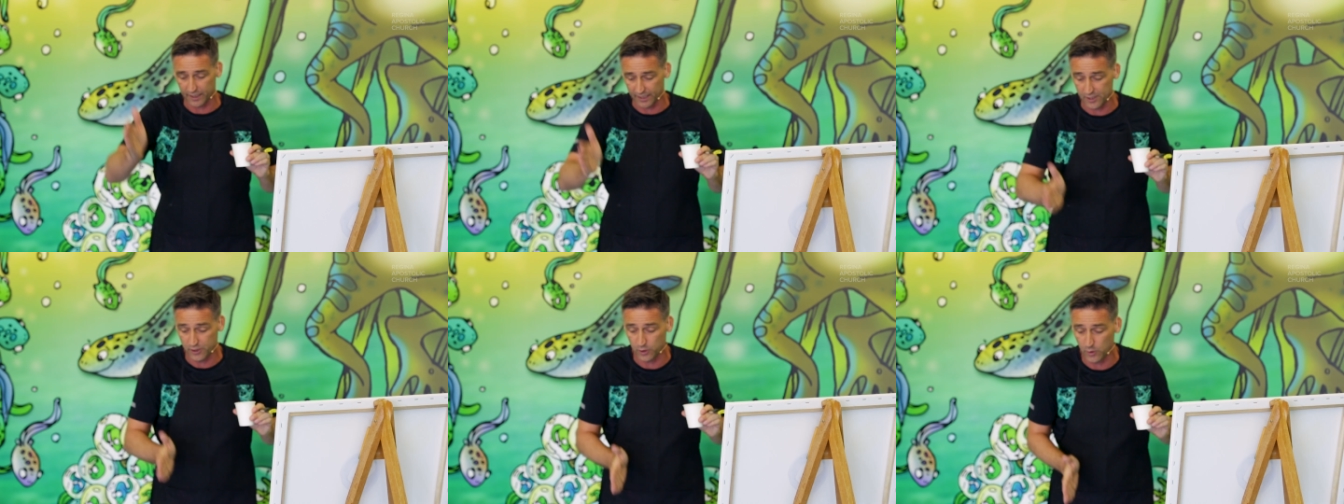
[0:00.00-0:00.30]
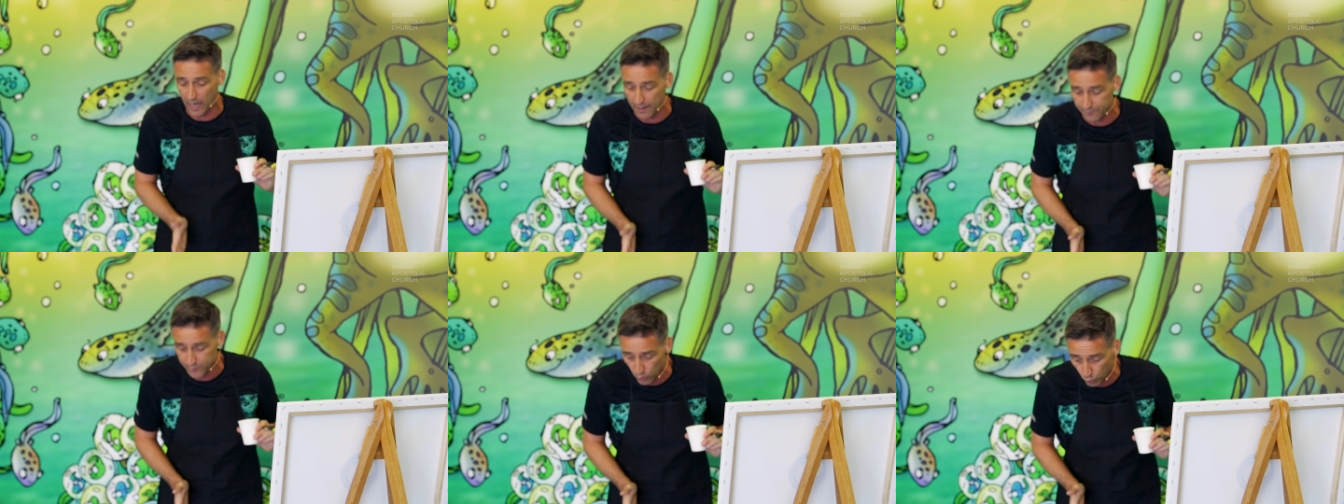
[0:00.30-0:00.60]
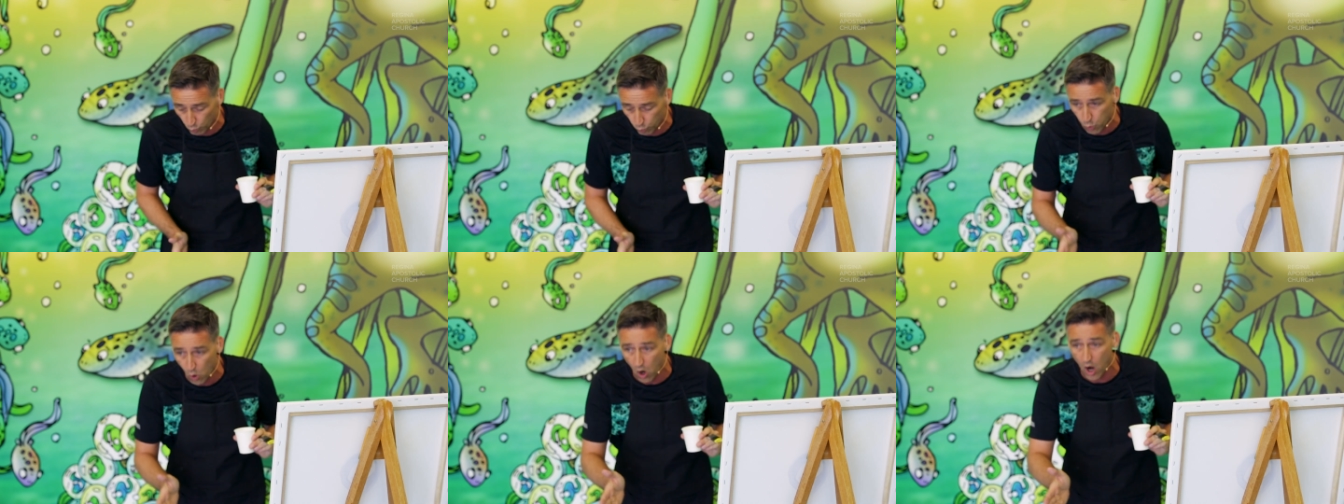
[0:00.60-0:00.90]
because you have to
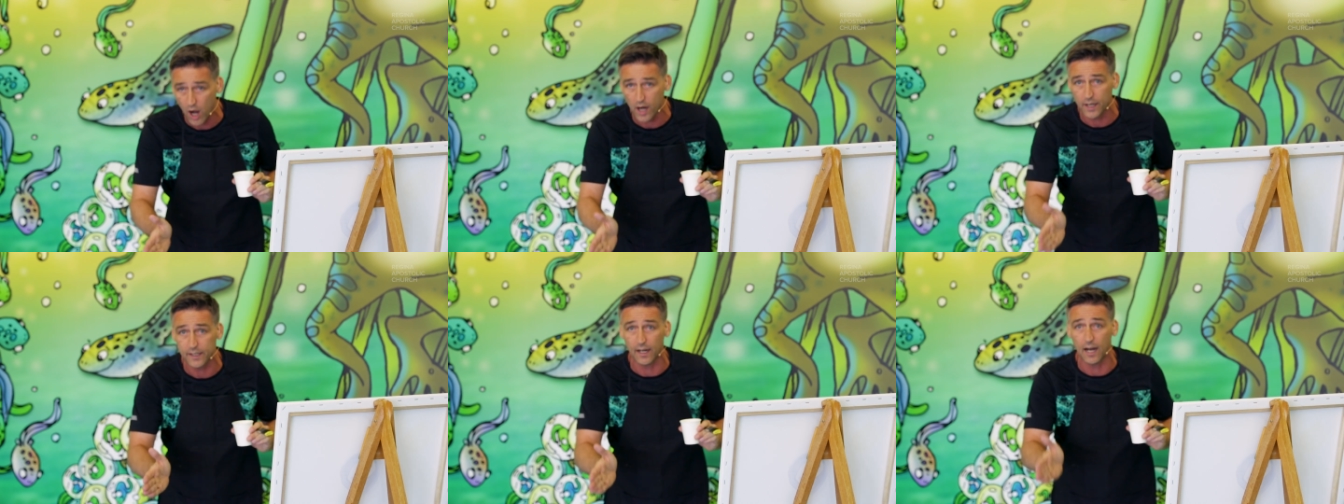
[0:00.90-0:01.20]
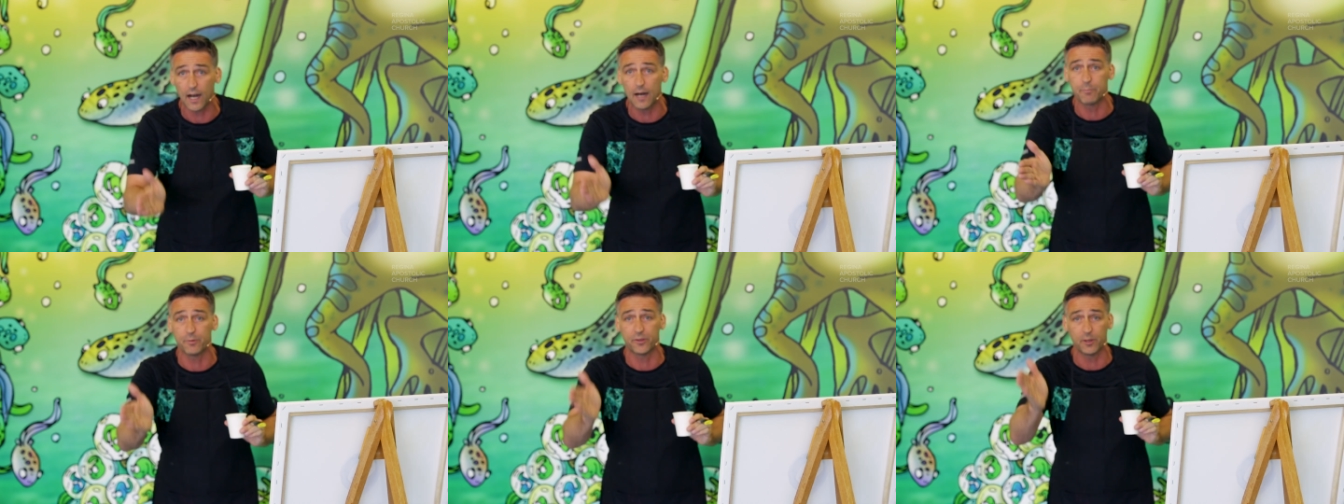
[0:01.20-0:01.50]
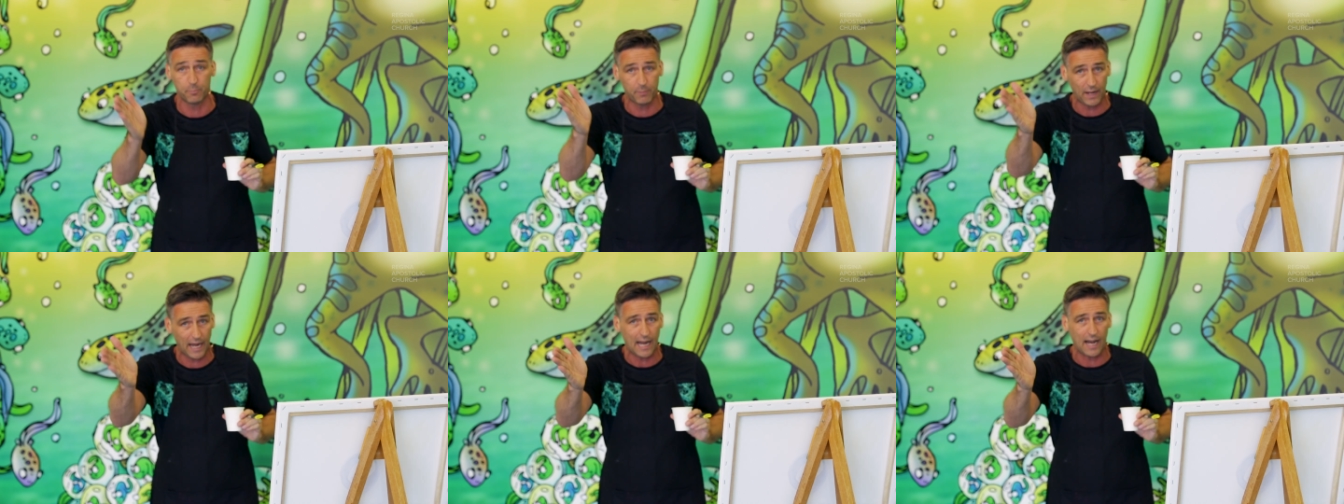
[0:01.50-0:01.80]
walk up
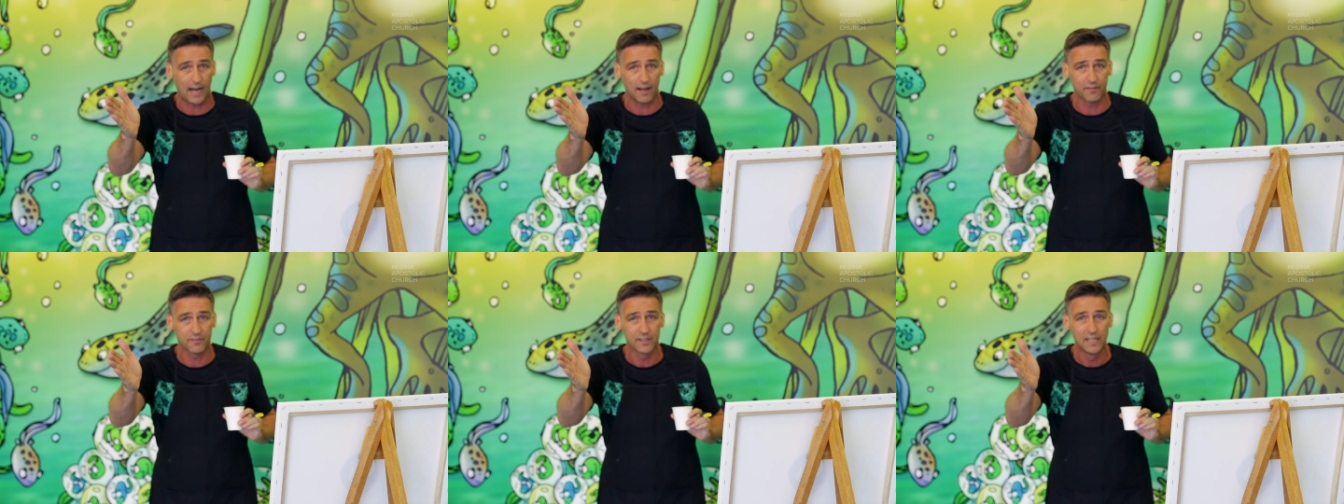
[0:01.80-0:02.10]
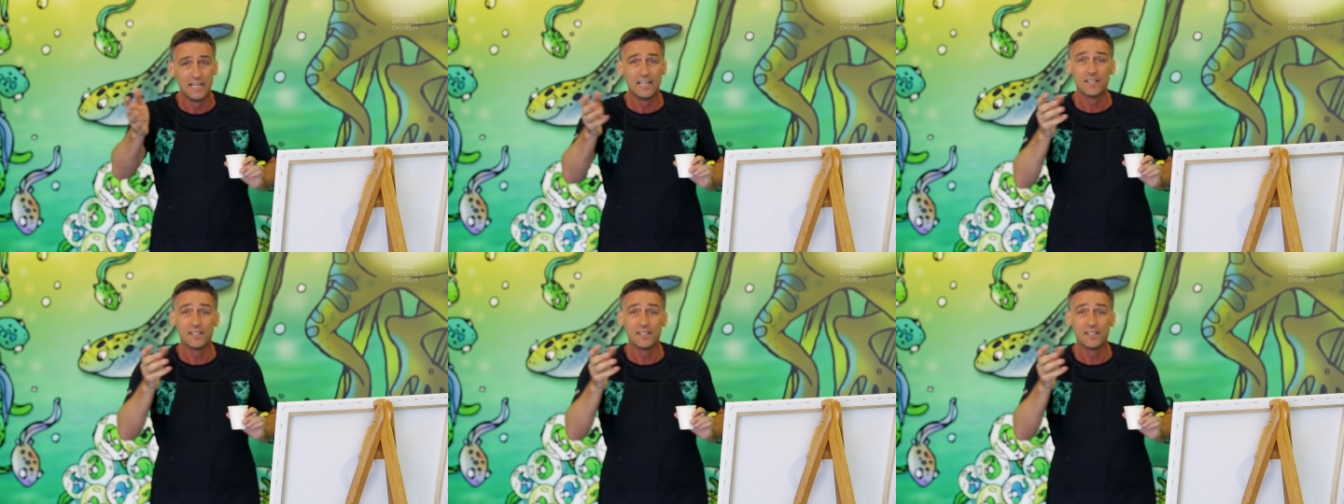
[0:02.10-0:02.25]
the path.